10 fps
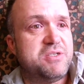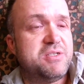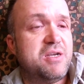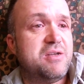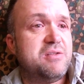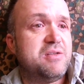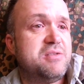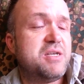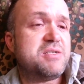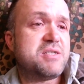so it
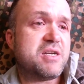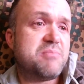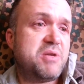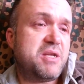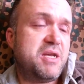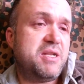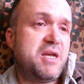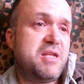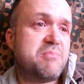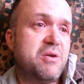does suck a bit of heat out
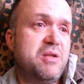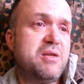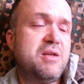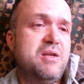of your body,